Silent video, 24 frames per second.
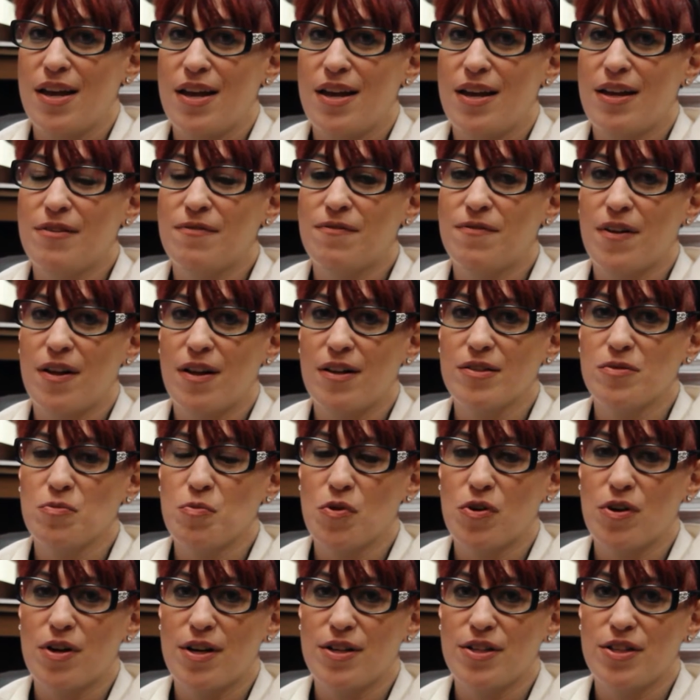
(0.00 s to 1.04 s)
it falls
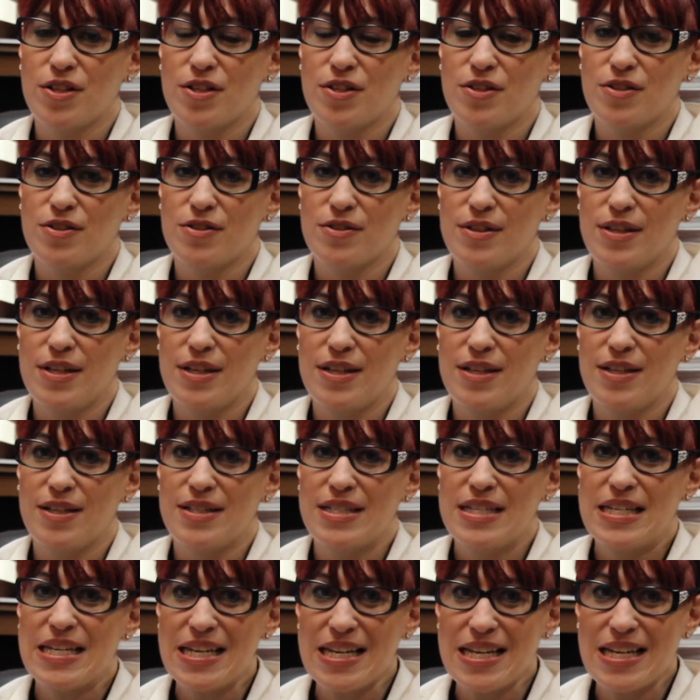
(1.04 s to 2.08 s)
more under the
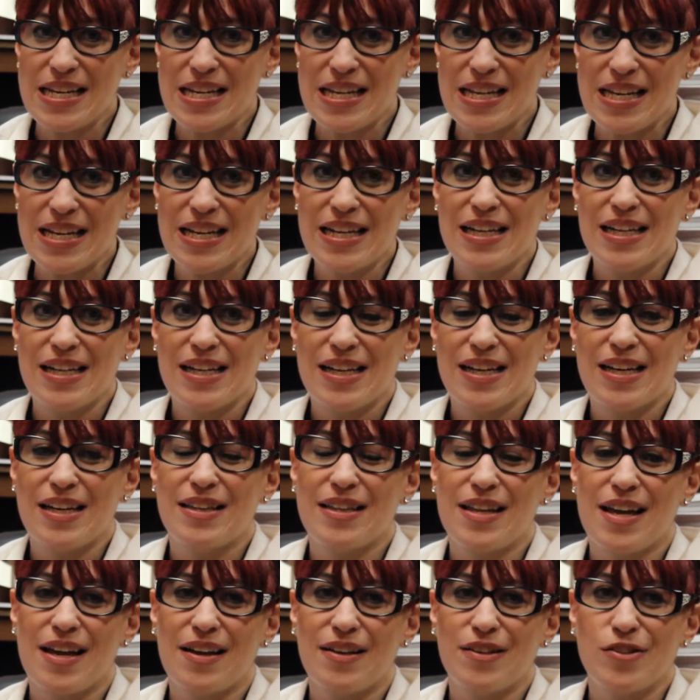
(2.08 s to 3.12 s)
T in
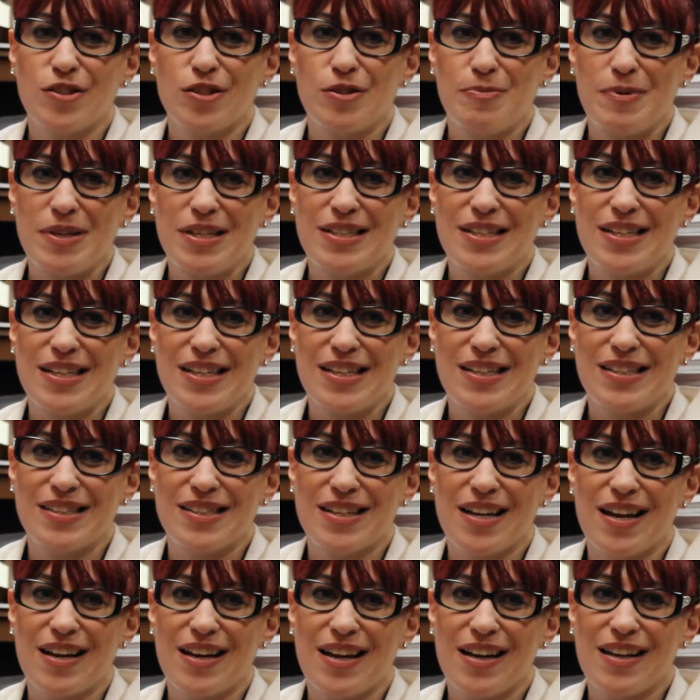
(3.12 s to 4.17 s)
the LGBT
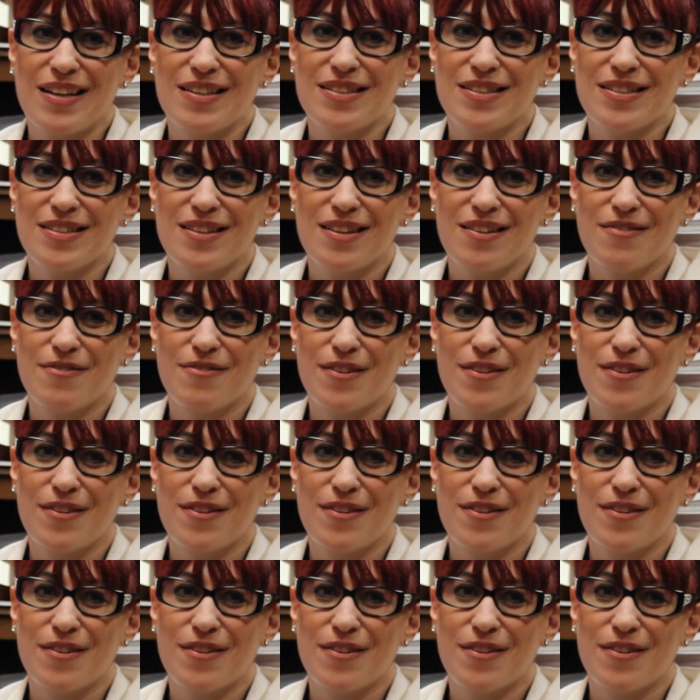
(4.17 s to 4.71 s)
studies